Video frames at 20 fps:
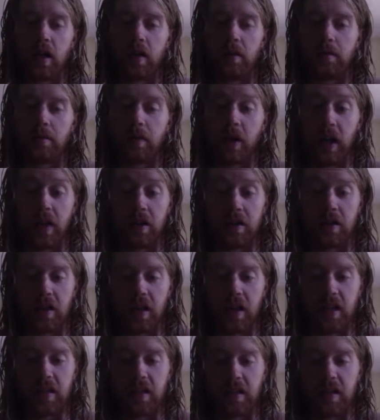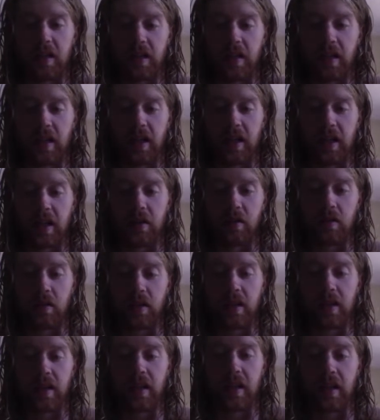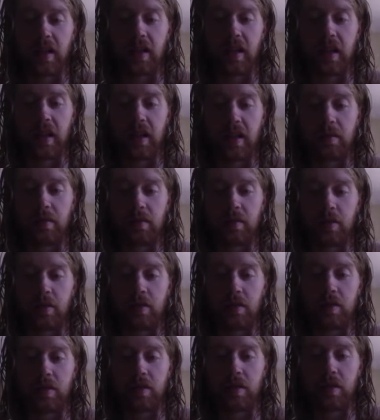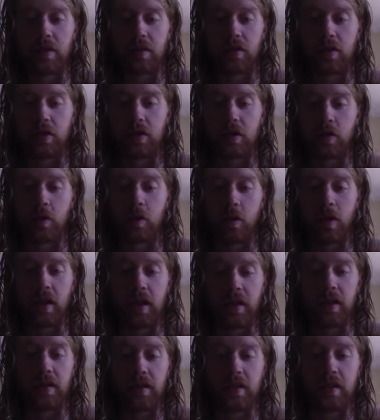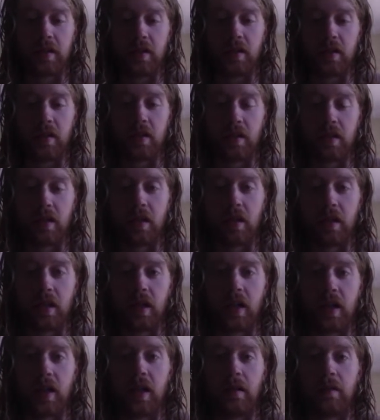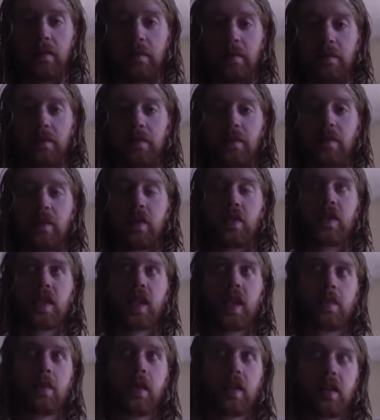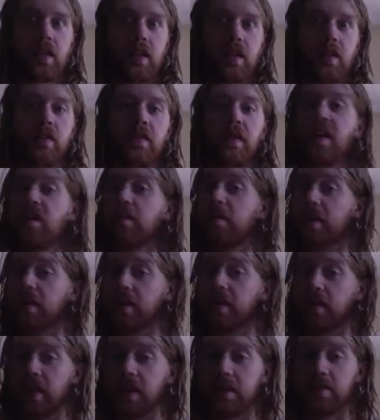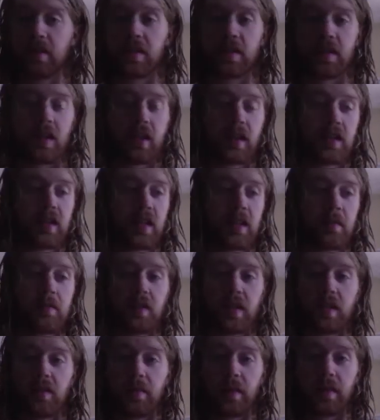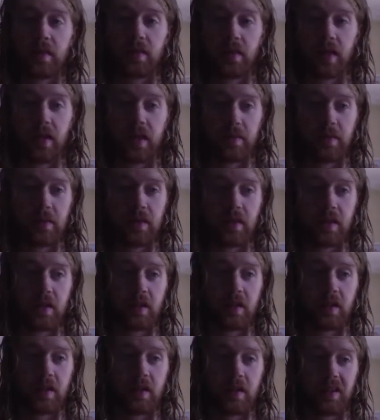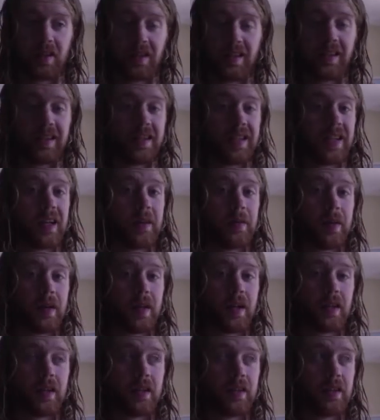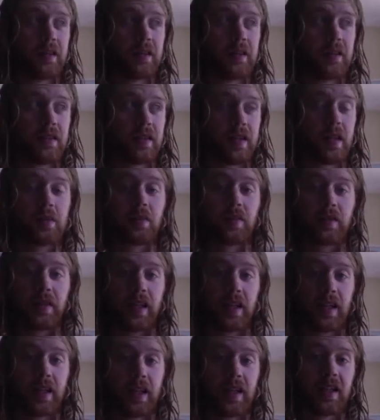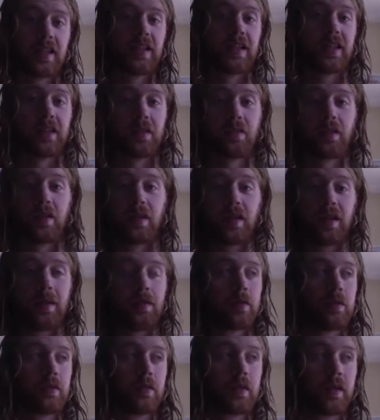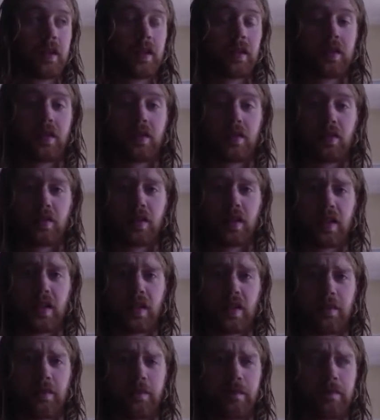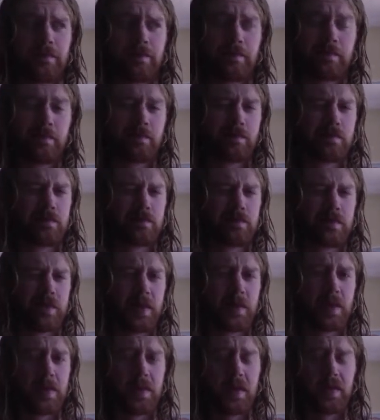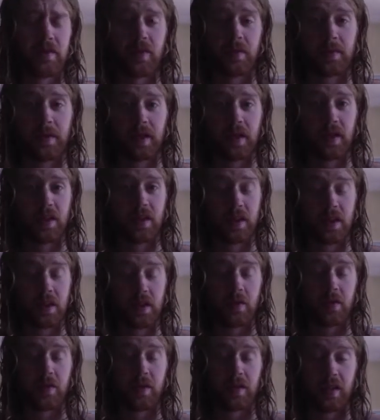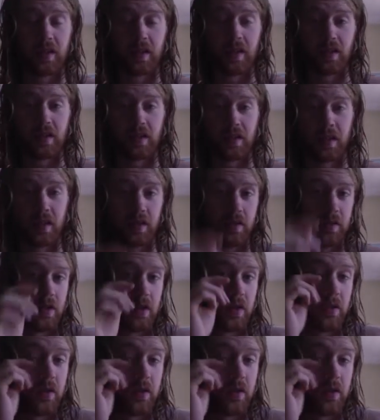Prior to last night, I had only taken edibles twice. First time I did 5 milligrams, second time 10 milligrams. This time I doubled that. I continued the doubling, which might be the Fibonacci sequence actually, I don't know.